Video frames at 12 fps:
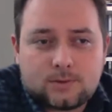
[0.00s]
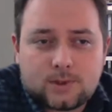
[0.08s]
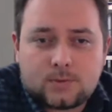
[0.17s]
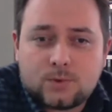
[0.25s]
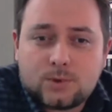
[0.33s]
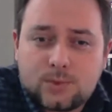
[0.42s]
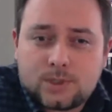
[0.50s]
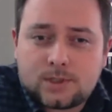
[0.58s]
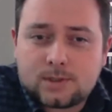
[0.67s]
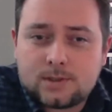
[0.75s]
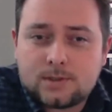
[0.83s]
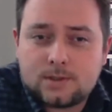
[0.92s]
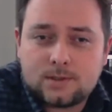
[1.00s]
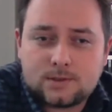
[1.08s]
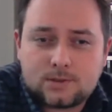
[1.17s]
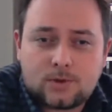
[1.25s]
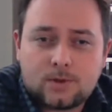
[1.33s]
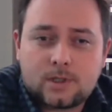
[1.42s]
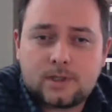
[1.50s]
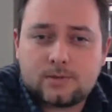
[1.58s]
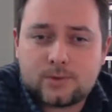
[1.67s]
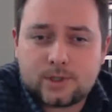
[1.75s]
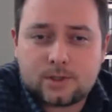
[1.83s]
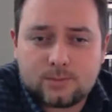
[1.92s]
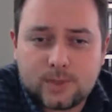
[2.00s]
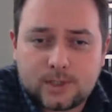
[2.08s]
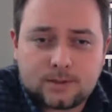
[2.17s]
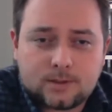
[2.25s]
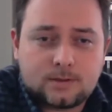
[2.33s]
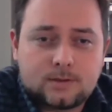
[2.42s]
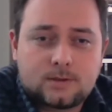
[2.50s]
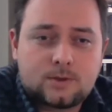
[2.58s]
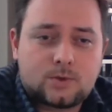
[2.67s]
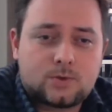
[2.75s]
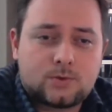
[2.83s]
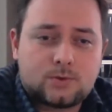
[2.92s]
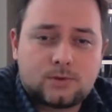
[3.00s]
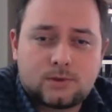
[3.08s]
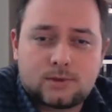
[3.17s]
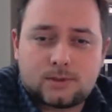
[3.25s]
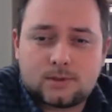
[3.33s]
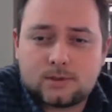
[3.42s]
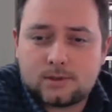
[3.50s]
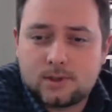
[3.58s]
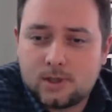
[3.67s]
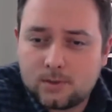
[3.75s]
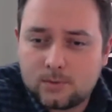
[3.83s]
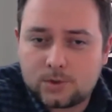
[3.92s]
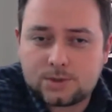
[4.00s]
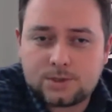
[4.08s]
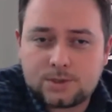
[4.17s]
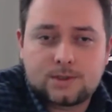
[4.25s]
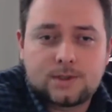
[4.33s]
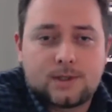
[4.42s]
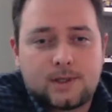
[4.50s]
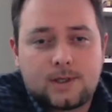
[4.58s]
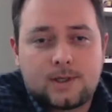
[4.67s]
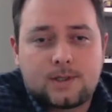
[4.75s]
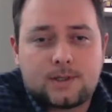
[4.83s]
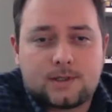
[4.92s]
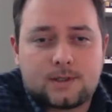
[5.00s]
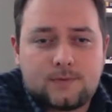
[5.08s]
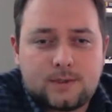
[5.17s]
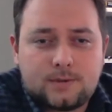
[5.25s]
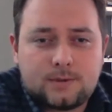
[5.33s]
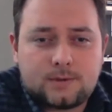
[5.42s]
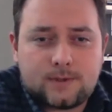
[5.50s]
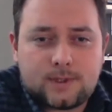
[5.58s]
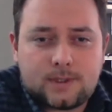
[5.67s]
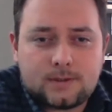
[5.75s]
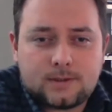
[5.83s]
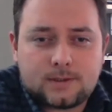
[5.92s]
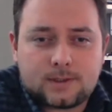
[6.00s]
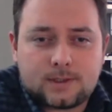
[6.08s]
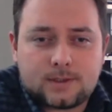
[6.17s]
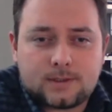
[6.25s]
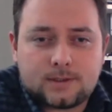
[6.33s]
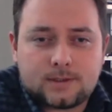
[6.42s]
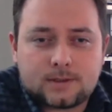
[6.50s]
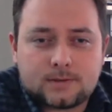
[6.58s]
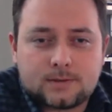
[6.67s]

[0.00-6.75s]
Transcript: it would be strongly recommended to watch the video file and